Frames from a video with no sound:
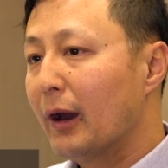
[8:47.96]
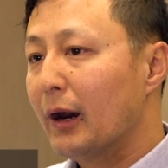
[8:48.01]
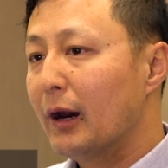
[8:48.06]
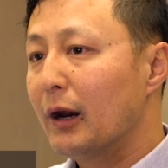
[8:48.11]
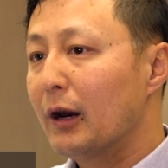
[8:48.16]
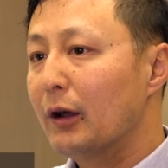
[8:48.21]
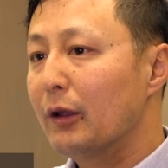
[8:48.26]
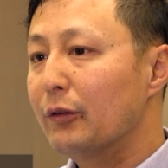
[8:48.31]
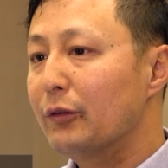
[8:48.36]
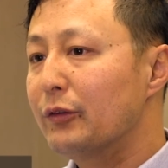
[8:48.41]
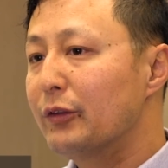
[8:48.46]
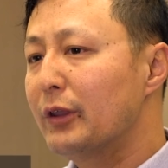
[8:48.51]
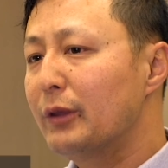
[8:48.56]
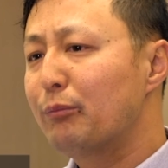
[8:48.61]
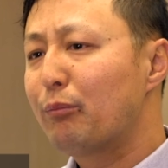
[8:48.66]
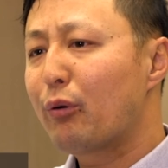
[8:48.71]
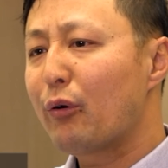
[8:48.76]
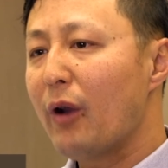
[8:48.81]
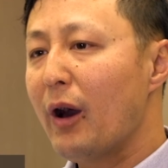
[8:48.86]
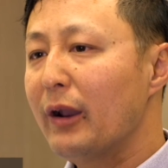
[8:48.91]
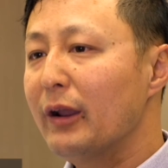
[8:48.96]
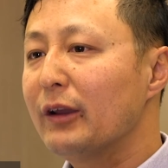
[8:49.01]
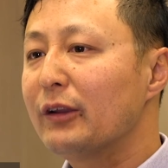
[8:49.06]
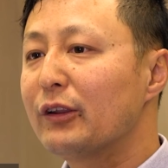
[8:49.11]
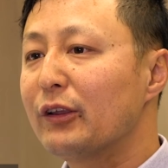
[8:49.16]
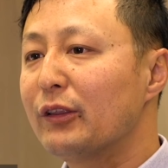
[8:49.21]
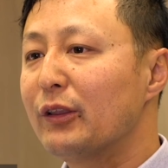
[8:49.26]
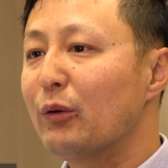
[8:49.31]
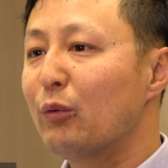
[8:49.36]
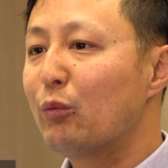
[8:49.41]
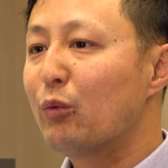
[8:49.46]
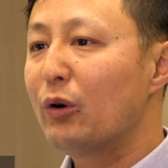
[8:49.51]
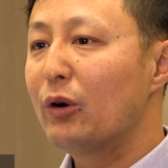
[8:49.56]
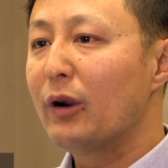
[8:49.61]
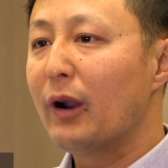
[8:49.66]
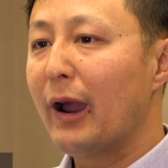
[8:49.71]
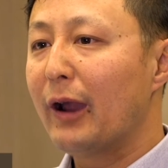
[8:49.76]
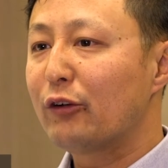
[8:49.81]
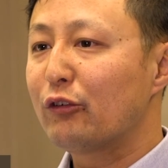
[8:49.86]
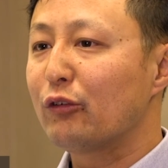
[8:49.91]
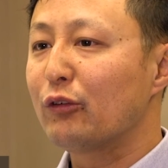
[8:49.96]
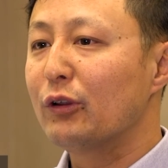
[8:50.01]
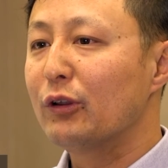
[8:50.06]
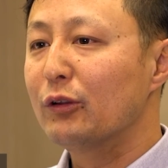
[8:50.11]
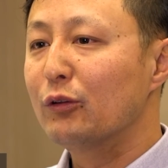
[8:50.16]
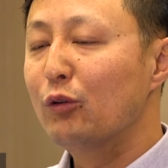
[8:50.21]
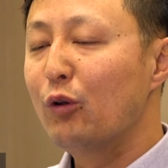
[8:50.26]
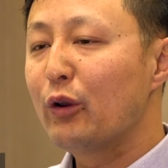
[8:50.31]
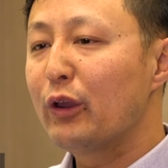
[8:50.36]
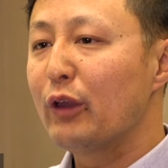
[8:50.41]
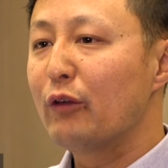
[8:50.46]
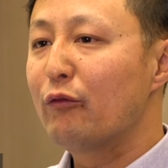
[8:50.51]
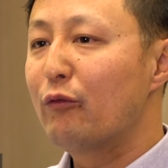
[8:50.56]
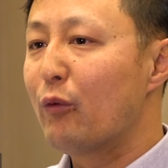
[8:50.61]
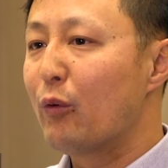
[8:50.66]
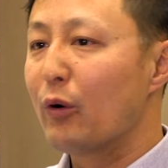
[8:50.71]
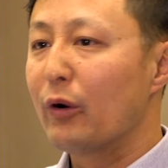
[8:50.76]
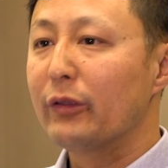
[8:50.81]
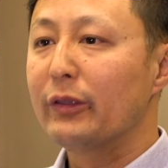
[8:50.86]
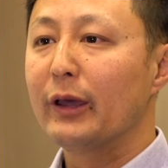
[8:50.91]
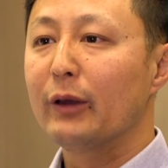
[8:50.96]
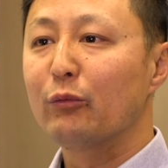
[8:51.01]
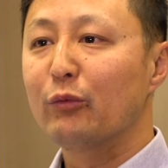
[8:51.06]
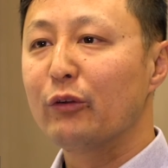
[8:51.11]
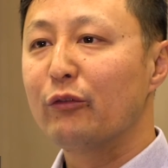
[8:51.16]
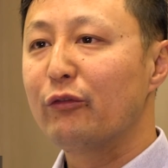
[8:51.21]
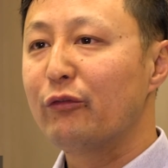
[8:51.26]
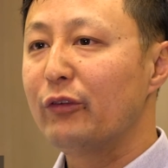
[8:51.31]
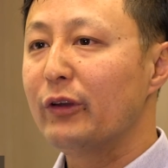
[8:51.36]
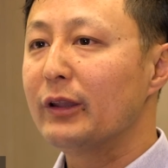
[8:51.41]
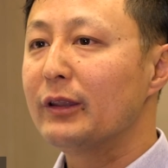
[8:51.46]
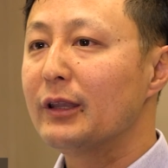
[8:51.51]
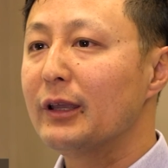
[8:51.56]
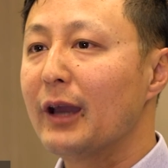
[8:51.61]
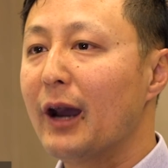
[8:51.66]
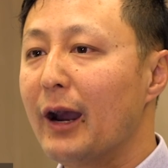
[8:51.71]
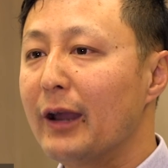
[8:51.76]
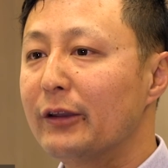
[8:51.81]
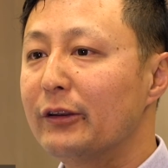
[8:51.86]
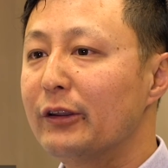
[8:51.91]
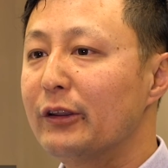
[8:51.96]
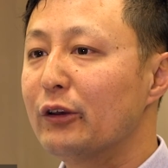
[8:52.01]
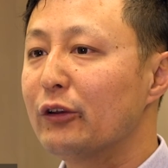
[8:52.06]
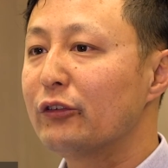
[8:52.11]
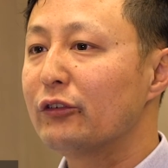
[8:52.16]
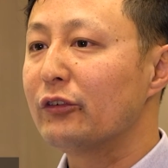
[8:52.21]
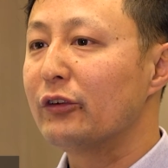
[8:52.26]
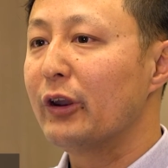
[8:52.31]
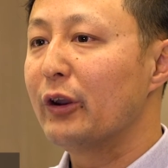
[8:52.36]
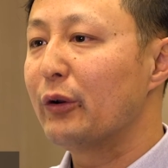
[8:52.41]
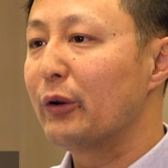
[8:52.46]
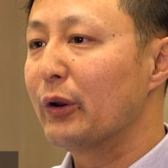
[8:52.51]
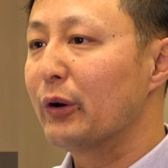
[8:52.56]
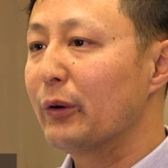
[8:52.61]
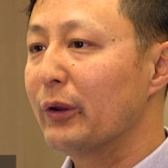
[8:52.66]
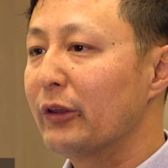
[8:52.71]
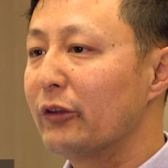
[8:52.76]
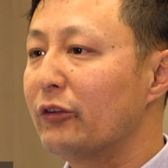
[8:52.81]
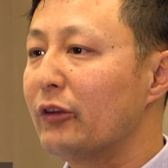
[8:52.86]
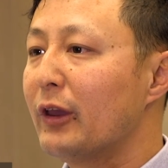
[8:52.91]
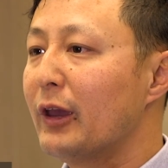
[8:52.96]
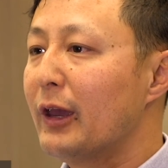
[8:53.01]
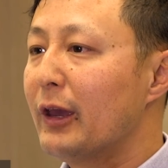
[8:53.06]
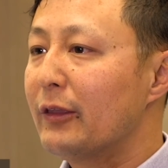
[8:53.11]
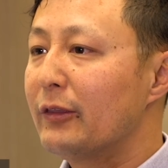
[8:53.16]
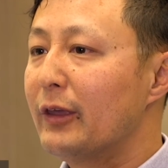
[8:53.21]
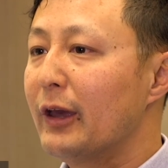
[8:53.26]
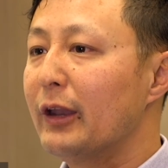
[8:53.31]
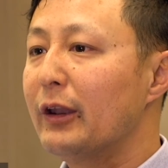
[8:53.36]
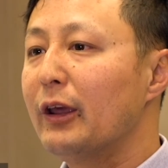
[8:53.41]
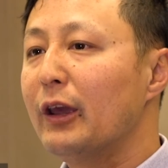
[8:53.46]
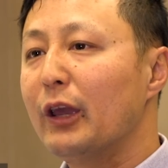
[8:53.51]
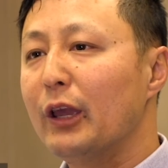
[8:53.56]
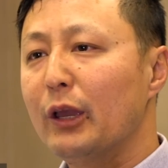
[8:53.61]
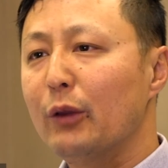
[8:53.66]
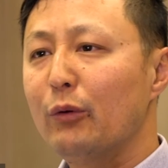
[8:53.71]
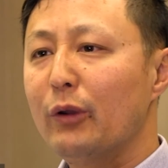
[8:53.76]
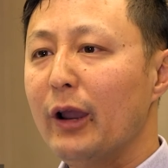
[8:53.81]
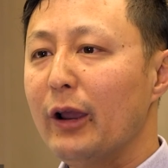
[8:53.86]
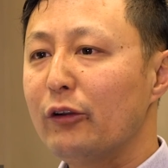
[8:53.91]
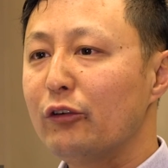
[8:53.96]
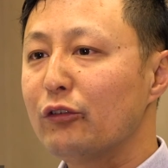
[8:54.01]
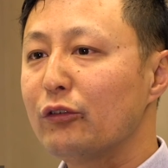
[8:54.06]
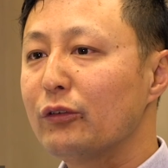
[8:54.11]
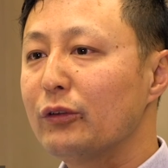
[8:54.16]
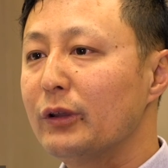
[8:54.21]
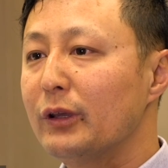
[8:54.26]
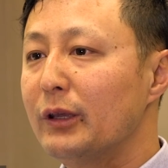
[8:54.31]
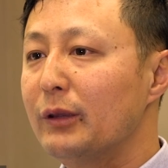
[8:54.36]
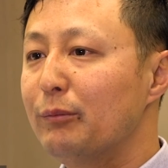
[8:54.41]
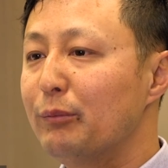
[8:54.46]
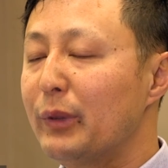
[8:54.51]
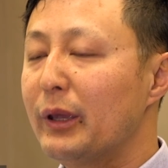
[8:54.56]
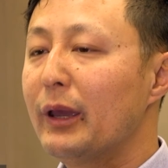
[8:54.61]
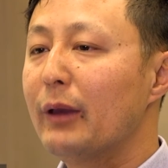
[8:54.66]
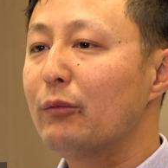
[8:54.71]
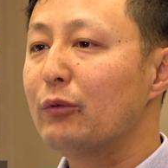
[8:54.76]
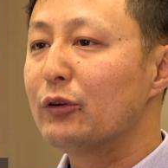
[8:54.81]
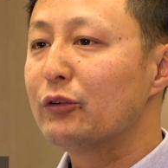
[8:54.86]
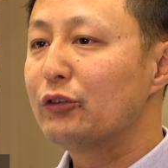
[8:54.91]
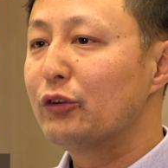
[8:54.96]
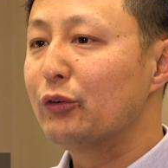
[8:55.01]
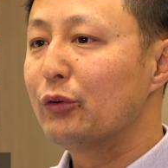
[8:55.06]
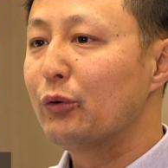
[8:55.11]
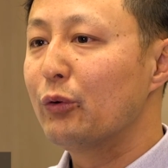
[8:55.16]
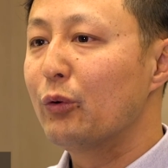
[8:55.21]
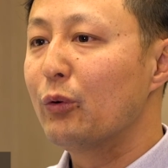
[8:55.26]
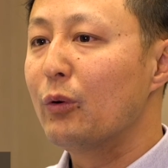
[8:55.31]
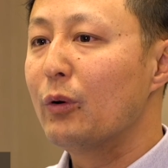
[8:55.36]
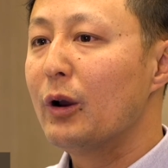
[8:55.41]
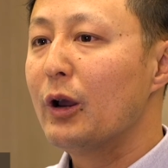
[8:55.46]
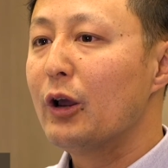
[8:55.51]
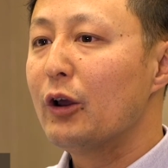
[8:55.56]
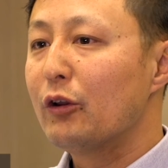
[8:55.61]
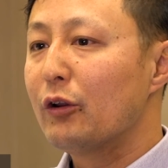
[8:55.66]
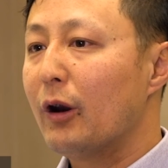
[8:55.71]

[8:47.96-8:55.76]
The product that we're actually looking for that would fit the ideal scenario is that it would actually be able to